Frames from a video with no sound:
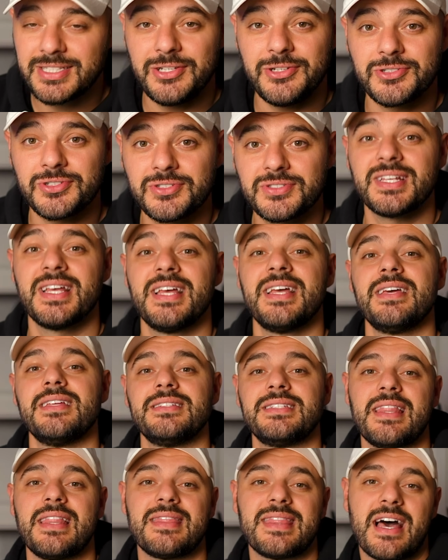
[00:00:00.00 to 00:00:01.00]
users,
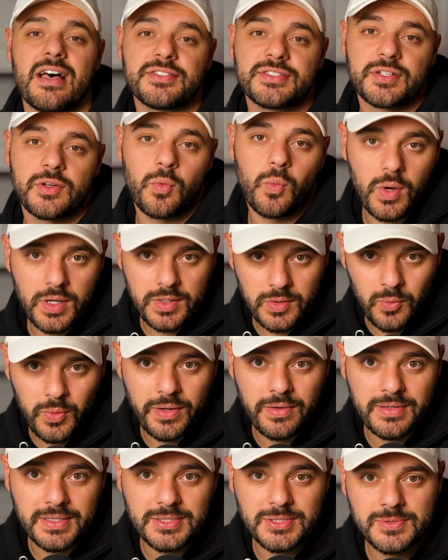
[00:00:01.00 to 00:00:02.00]
10,001
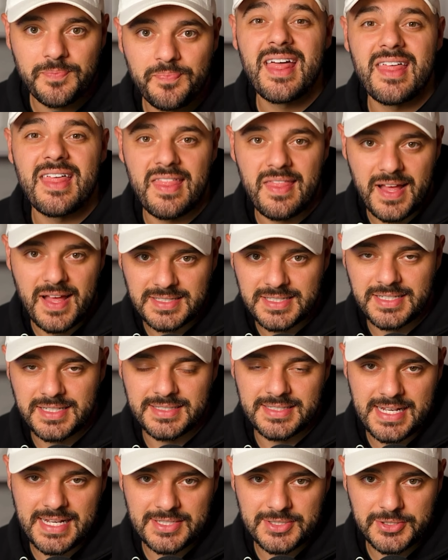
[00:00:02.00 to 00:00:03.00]
queries. That's a
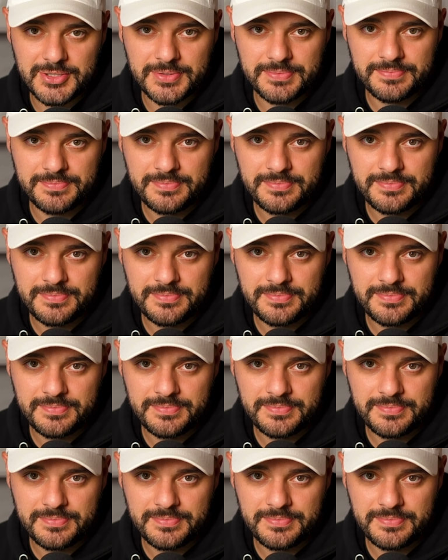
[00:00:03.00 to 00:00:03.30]
disaster.